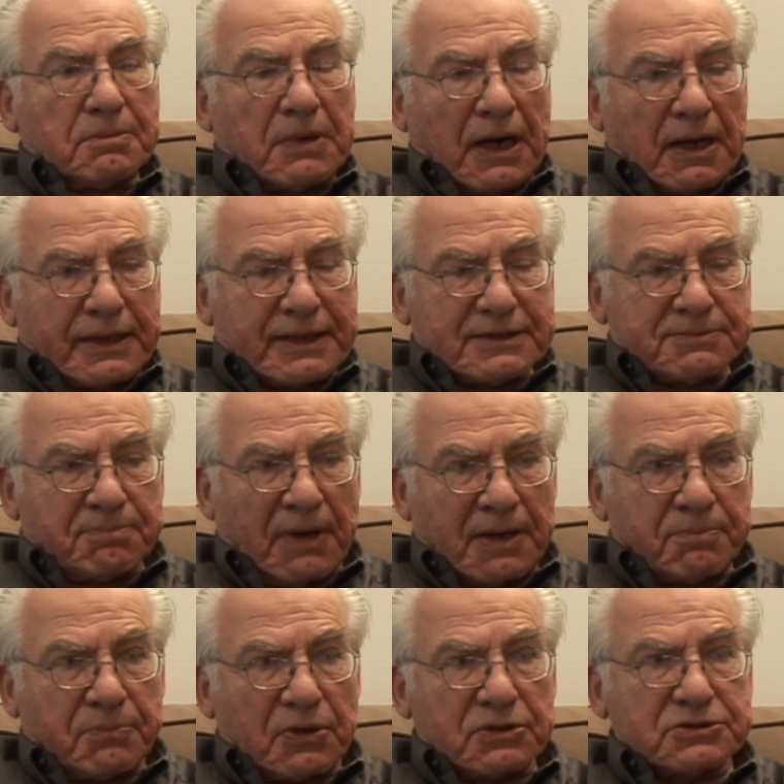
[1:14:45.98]
I guess
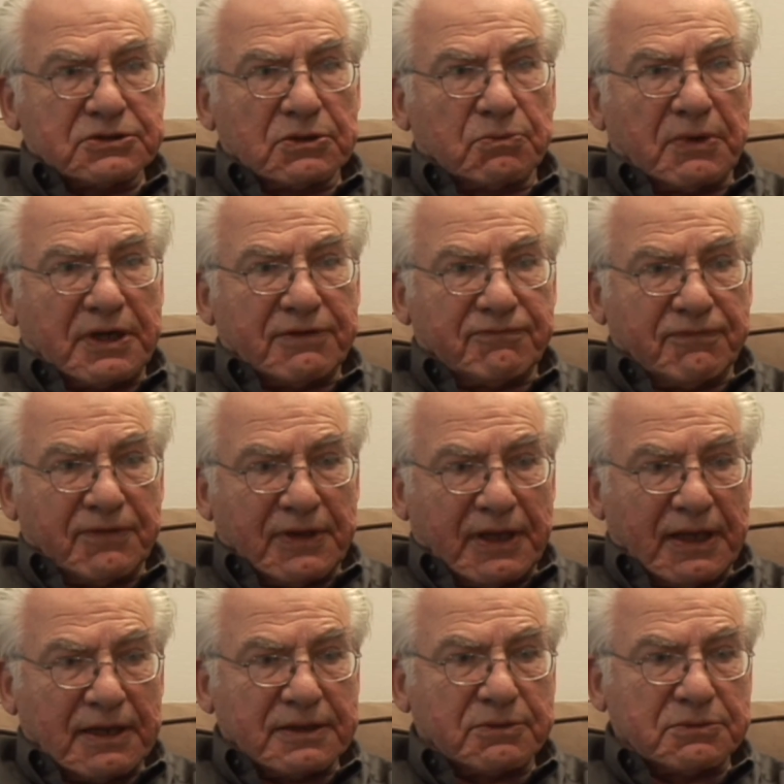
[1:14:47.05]
my personal way of
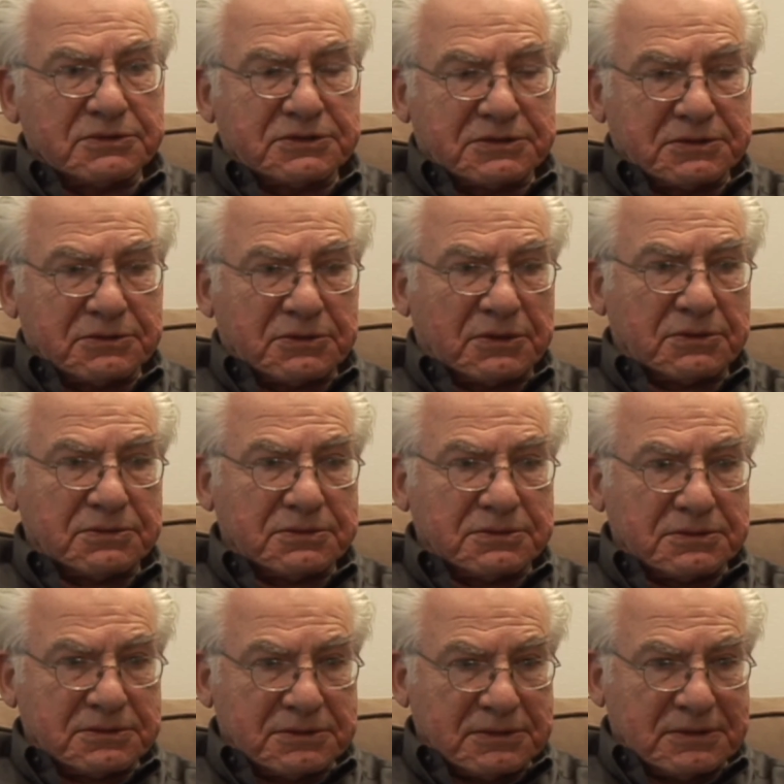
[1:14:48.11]
handling was, you know,
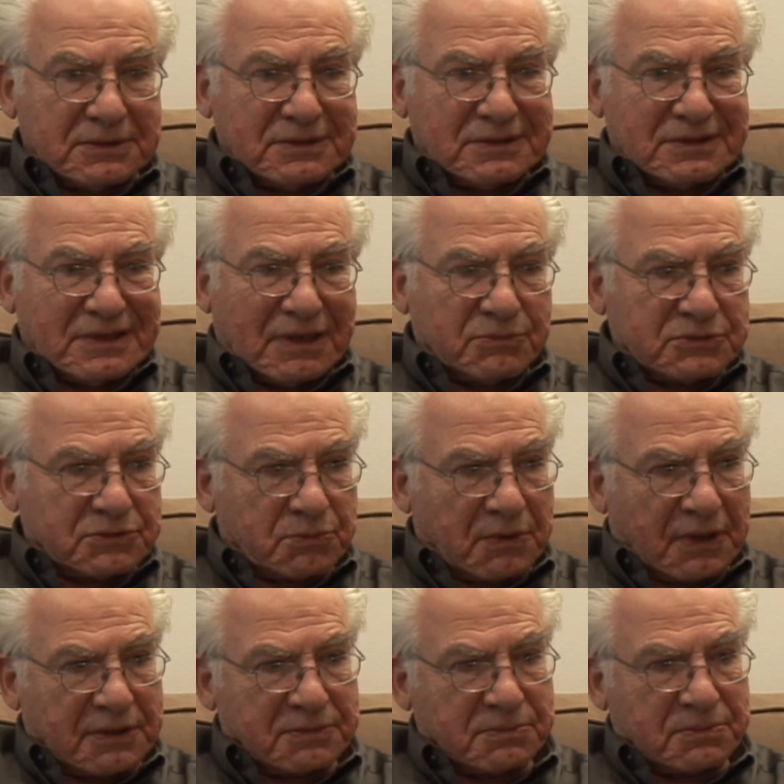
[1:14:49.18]
that was
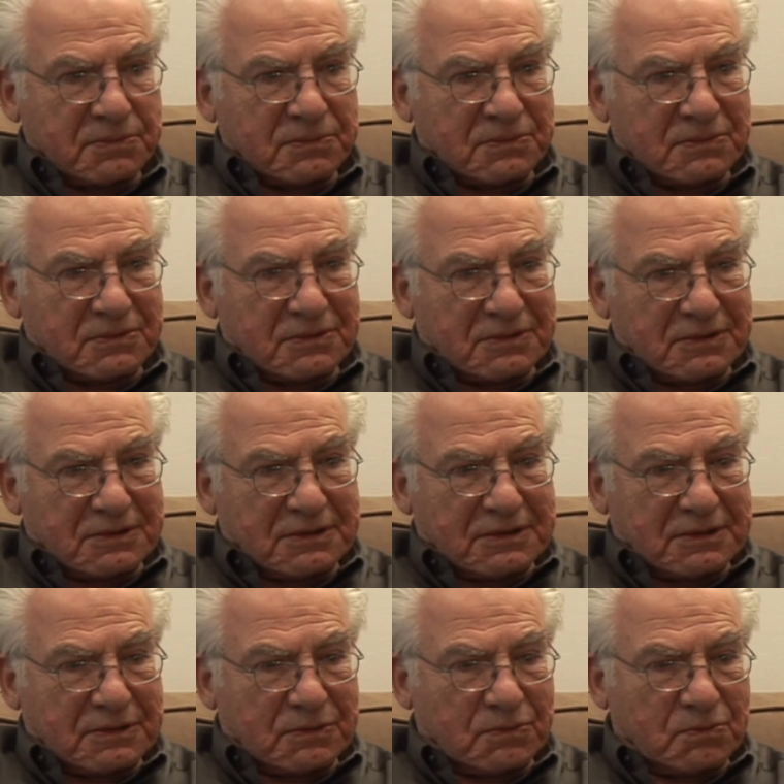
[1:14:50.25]
what I
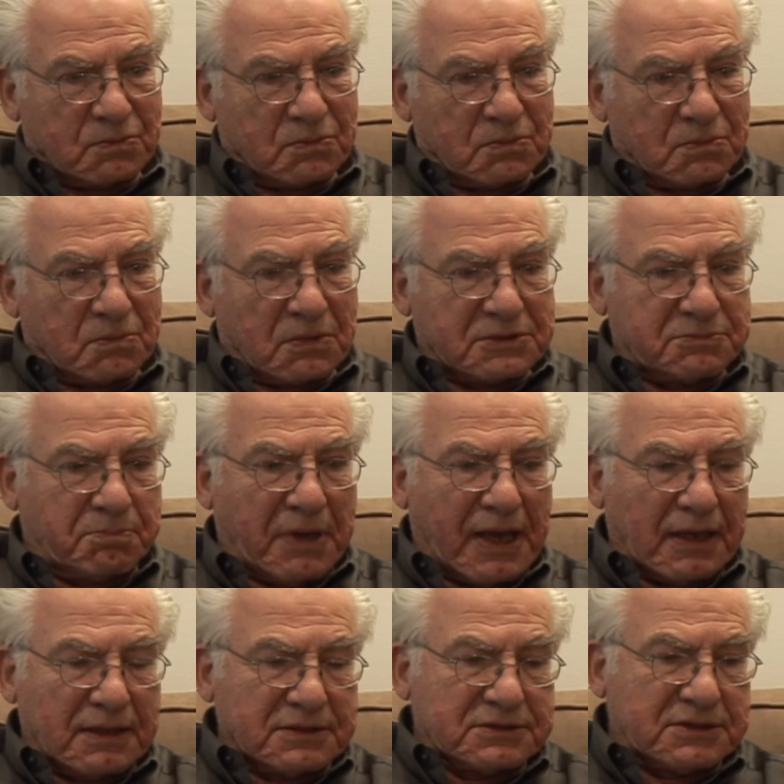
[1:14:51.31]
was
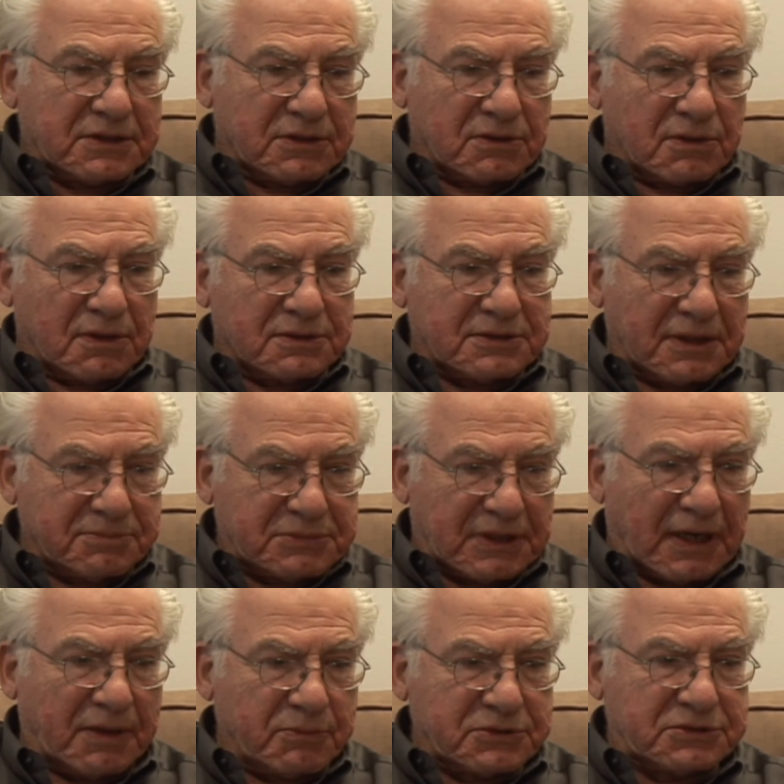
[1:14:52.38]
balancing at all times.
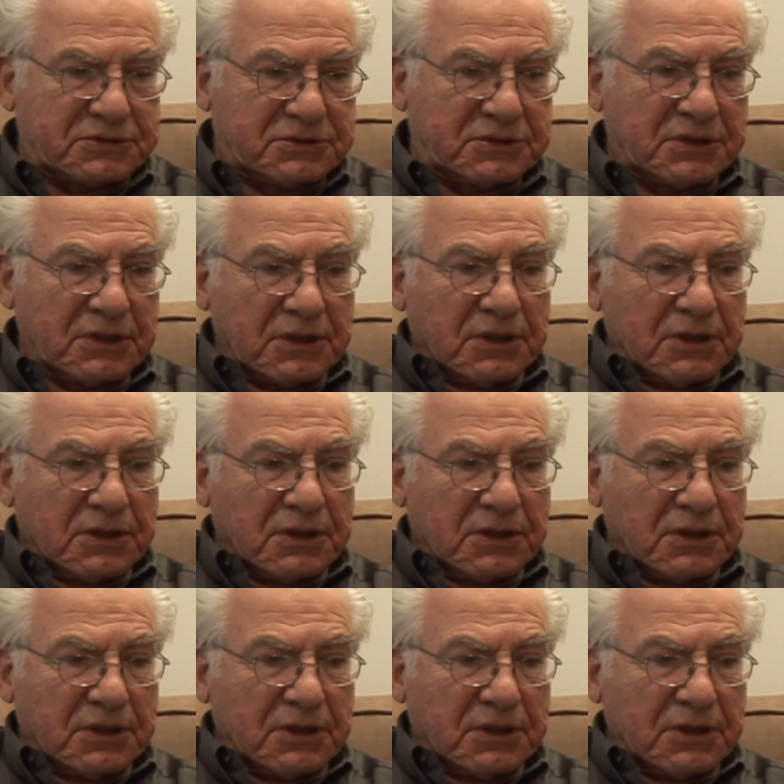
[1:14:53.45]
That I was